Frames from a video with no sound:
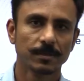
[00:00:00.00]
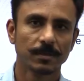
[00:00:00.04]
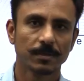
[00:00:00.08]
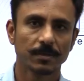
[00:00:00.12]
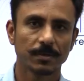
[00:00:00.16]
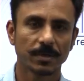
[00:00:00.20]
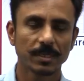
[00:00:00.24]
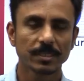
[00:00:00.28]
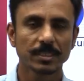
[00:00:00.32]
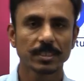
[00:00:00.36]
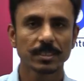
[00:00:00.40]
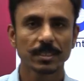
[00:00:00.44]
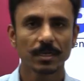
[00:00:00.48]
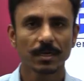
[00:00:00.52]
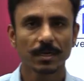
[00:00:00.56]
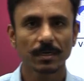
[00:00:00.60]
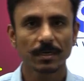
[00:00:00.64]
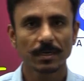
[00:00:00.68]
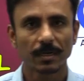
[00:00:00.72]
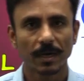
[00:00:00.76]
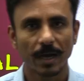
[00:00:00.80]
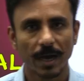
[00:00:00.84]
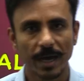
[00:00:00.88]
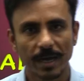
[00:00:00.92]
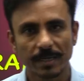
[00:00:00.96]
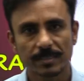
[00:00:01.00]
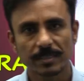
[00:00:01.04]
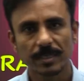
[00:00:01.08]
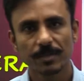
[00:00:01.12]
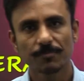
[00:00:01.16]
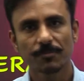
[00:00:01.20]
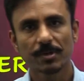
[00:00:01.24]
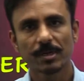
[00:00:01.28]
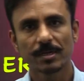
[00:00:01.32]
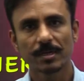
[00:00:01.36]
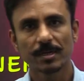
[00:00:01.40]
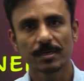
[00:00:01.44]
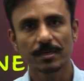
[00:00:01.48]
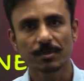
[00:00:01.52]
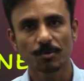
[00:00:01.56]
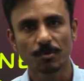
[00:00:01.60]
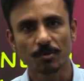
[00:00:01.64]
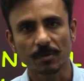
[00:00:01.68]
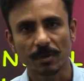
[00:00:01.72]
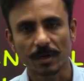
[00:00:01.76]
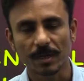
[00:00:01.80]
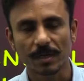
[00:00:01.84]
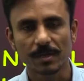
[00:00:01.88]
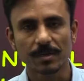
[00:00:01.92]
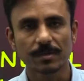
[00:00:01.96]
Russia has invaded
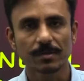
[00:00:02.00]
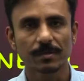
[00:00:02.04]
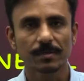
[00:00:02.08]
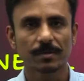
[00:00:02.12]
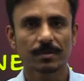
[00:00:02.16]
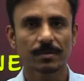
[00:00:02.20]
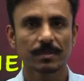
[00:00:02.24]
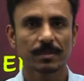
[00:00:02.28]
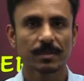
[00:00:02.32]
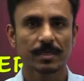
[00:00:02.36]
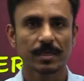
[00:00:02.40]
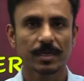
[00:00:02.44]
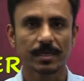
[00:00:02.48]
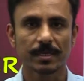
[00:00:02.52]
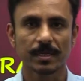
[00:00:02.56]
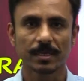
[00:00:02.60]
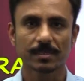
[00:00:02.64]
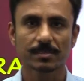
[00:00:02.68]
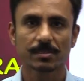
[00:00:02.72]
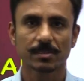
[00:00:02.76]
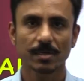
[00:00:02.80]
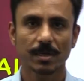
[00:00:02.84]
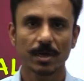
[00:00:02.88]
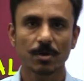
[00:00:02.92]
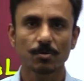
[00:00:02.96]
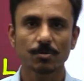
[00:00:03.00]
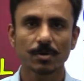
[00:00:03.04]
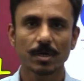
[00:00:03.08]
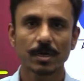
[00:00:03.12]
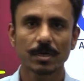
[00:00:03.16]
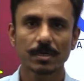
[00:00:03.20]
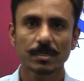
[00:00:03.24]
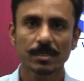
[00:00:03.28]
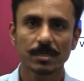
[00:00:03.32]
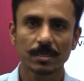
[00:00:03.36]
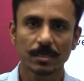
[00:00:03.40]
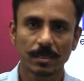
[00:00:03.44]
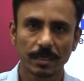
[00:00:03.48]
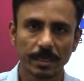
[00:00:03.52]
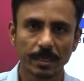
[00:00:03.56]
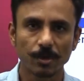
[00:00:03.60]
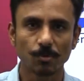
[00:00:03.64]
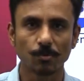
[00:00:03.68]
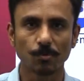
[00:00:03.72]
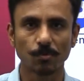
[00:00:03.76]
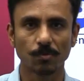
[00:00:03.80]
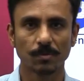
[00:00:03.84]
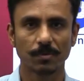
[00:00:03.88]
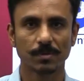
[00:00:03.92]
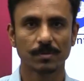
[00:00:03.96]
Ukraine, it has surrounded the
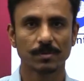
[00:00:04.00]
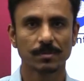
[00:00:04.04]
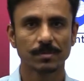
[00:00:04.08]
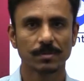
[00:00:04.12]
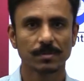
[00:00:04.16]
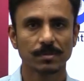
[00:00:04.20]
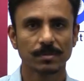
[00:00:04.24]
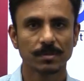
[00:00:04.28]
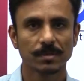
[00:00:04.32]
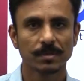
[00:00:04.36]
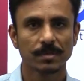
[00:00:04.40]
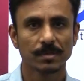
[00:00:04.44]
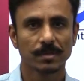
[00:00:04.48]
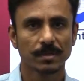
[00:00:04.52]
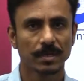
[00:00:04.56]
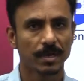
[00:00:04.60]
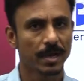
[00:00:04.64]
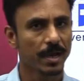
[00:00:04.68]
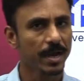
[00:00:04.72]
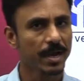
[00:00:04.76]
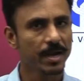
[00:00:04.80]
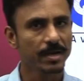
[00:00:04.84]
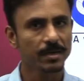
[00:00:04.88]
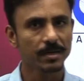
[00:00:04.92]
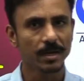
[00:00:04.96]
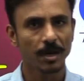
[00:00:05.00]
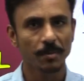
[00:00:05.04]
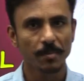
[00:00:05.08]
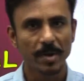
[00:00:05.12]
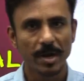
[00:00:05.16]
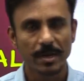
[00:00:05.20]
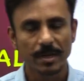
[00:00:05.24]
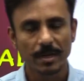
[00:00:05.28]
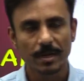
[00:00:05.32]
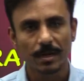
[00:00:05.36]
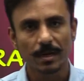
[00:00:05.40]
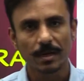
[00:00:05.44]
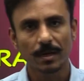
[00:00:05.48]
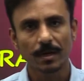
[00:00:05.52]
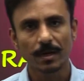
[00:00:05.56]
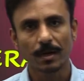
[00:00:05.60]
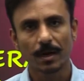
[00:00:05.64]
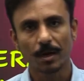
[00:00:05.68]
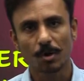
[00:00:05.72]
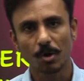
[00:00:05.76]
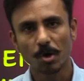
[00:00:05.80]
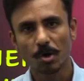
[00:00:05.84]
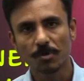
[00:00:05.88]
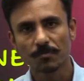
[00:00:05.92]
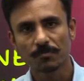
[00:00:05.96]
Kyiv, and America
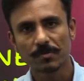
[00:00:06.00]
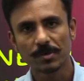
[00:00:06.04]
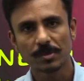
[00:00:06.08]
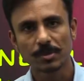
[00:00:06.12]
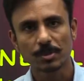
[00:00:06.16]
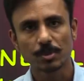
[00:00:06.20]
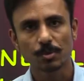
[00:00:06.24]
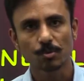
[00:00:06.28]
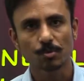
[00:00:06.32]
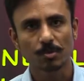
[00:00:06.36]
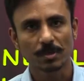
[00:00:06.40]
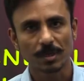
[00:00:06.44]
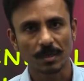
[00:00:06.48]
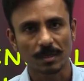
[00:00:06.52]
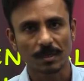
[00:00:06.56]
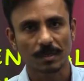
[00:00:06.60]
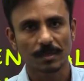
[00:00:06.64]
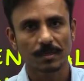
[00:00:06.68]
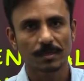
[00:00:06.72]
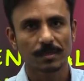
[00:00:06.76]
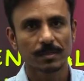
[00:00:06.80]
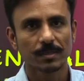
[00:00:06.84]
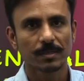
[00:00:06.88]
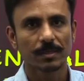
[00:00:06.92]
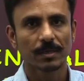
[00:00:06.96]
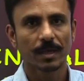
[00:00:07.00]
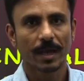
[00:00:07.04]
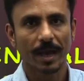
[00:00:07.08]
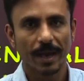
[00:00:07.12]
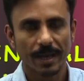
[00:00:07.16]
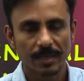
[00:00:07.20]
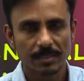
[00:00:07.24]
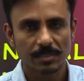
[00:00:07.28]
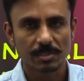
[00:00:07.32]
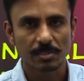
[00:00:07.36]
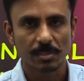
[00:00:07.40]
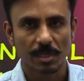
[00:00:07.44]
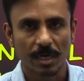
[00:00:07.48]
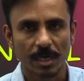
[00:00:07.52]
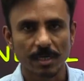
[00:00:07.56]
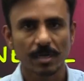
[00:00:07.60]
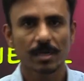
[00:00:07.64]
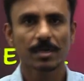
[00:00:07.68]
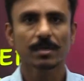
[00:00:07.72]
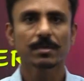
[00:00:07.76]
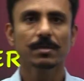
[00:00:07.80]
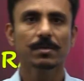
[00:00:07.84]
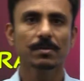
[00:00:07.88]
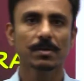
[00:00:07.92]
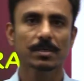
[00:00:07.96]
along with UK has
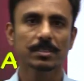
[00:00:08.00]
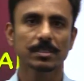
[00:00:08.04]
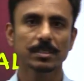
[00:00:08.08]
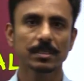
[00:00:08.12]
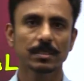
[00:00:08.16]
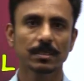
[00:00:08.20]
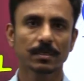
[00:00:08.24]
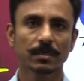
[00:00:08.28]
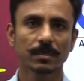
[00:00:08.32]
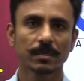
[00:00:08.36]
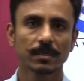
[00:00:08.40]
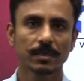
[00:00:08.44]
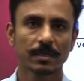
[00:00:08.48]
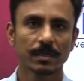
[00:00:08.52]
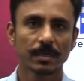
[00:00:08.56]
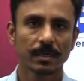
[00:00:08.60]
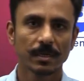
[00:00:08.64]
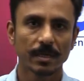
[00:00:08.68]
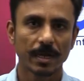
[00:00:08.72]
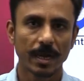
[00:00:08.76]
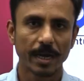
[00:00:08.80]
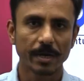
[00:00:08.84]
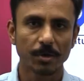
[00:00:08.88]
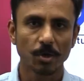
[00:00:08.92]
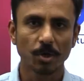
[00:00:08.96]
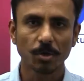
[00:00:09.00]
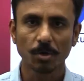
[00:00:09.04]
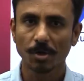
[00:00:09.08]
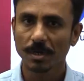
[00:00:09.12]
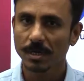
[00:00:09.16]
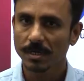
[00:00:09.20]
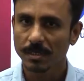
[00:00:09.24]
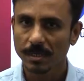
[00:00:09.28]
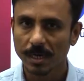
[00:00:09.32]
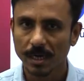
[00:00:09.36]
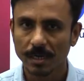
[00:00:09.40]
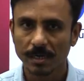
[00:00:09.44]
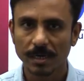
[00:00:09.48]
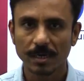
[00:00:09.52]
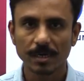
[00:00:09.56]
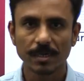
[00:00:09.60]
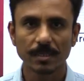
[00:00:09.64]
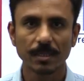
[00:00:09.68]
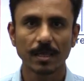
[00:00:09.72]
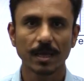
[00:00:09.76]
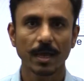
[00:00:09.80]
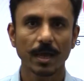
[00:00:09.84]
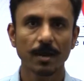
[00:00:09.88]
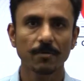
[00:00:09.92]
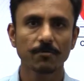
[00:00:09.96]
threatened Russia, and not only
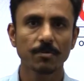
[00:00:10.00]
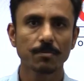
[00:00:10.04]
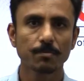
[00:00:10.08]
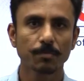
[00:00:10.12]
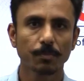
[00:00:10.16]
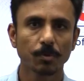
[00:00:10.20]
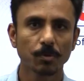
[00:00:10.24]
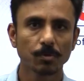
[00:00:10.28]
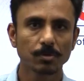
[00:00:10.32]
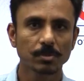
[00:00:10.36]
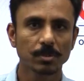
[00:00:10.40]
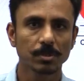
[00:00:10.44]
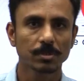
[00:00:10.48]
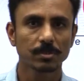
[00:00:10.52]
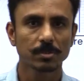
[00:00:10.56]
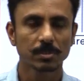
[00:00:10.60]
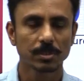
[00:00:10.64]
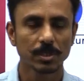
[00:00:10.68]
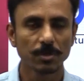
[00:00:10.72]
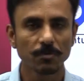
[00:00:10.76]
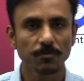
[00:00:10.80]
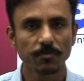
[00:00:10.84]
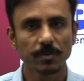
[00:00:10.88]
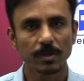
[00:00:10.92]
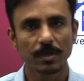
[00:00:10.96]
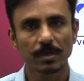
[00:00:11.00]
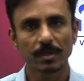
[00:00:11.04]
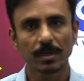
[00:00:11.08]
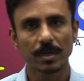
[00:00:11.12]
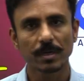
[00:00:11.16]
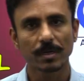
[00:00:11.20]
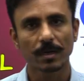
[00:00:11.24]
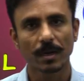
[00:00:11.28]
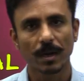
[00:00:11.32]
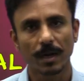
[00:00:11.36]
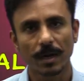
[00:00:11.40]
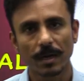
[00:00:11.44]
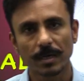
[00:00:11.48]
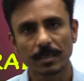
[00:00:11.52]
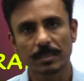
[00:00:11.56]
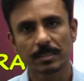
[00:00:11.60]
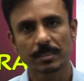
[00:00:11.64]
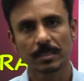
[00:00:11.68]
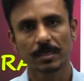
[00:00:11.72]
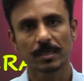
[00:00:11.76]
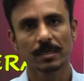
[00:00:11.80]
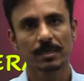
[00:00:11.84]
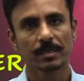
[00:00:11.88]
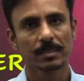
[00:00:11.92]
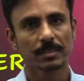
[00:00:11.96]
threatened, they have imposed severe and
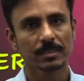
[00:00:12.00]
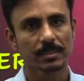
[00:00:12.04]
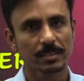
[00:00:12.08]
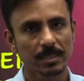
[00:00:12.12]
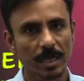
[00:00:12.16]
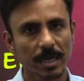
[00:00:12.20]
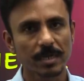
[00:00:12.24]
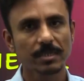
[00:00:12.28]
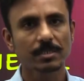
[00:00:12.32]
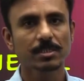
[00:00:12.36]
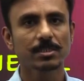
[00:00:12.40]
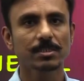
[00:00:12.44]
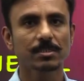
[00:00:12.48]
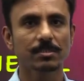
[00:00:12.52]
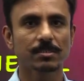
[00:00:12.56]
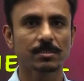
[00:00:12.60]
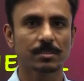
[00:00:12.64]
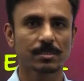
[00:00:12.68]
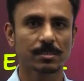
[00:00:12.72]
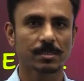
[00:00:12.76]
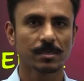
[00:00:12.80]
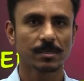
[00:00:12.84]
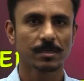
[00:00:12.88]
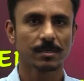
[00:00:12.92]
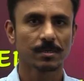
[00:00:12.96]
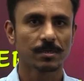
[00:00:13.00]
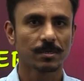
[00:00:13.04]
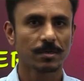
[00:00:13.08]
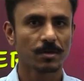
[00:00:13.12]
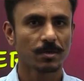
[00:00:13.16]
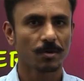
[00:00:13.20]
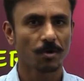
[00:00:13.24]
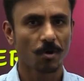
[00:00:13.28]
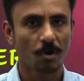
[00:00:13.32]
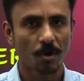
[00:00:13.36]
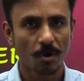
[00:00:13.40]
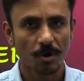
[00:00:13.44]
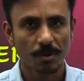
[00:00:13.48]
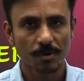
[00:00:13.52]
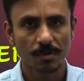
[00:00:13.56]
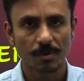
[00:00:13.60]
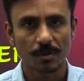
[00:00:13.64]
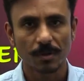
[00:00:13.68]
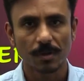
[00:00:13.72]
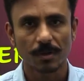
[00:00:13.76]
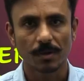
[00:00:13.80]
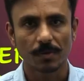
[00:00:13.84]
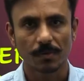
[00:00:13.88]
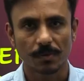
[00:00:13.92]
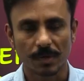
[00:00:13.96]
harsh sanctions
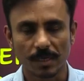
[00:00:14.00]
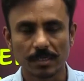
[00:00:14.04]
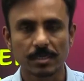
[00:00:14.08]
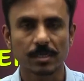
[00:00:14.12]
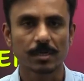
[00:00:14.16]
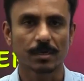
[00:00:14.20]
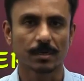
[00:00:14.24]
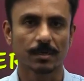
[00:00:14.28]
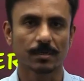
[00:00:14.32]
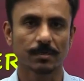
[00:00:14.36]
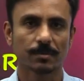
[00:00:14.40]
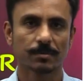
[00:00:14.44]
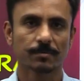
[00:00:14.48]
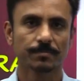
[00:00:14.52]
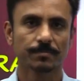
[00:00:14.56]
on Russia.